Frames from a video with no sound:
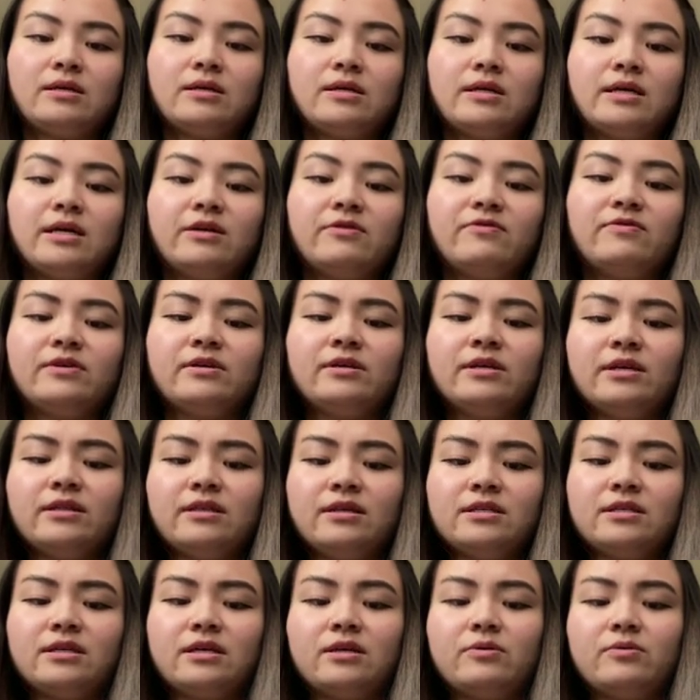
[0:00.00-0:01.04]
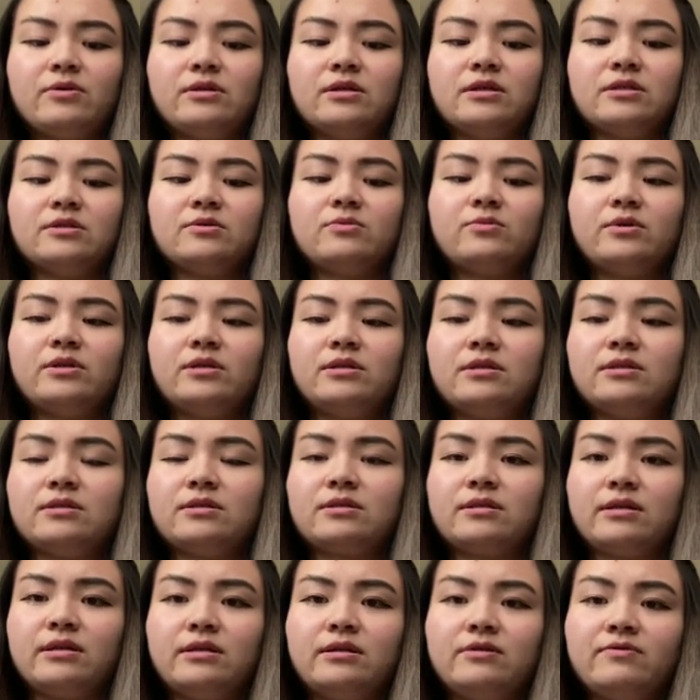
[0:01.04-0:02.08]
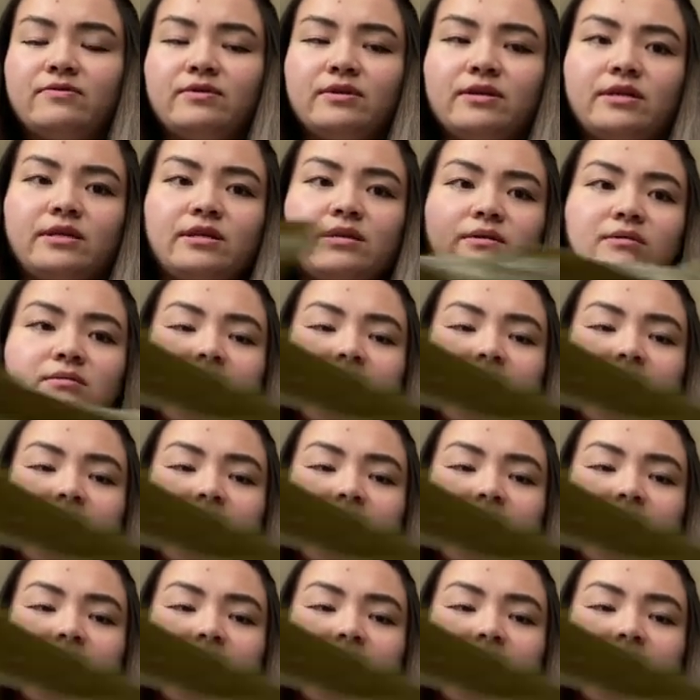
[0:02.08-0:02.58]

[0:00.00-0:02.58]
I feel like the Taiwanese one is kind of like